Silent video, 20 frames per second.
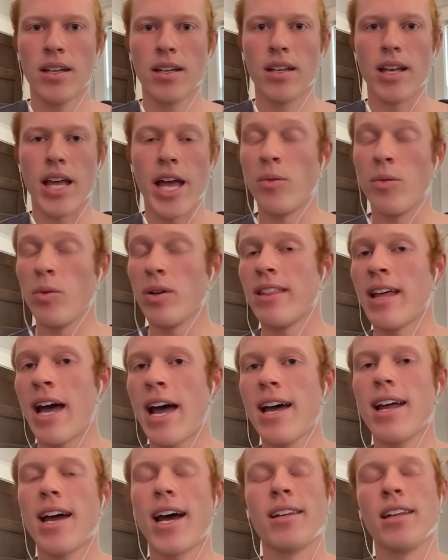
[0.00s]
And with
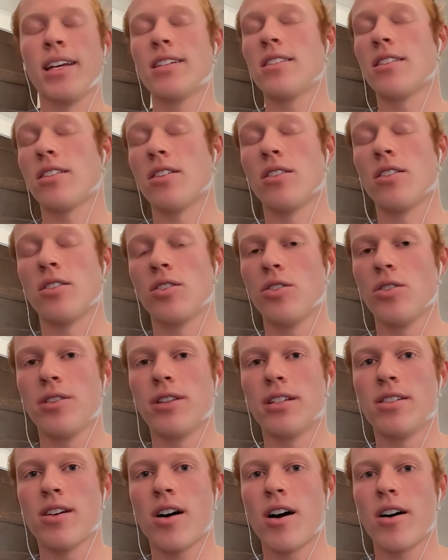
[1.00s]
that, I'd like to conclude the
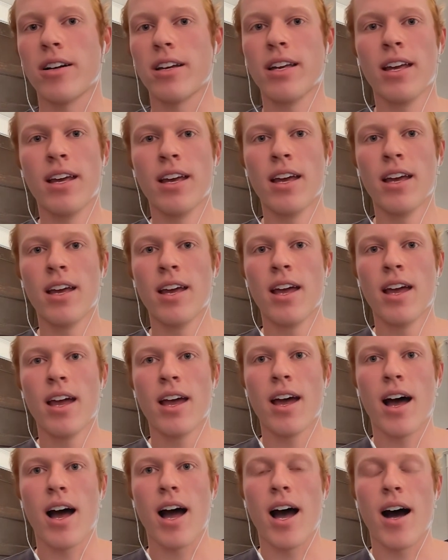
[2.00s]
talk.
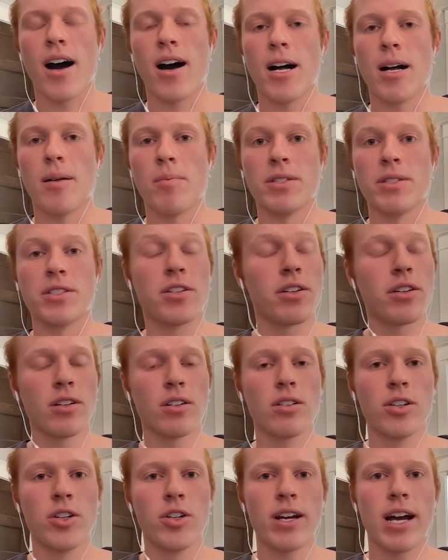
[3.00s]
To
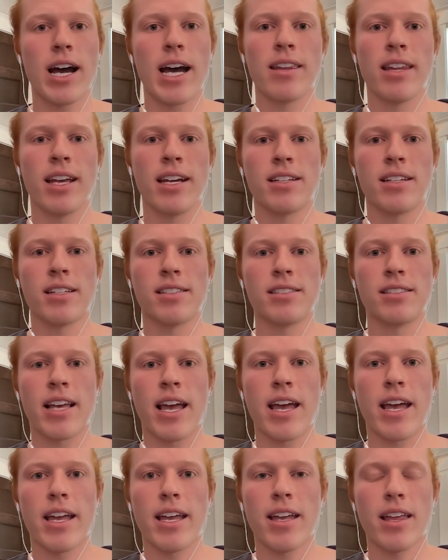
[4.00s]
conclude, I'd like to
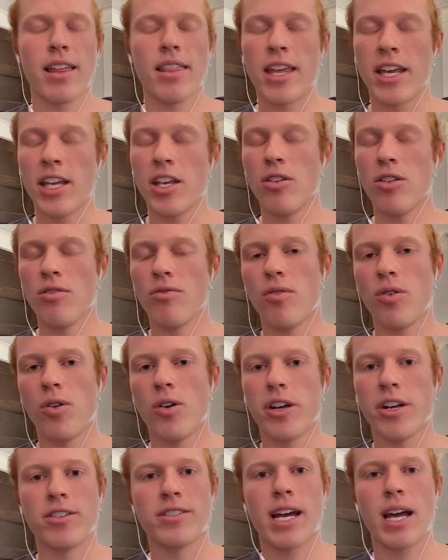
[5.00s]
say thank you for
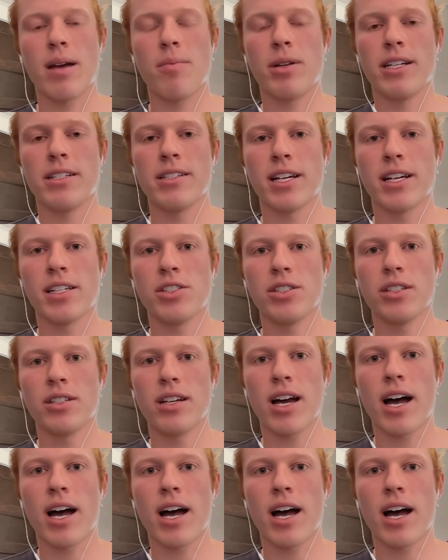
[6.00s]
your time and attention.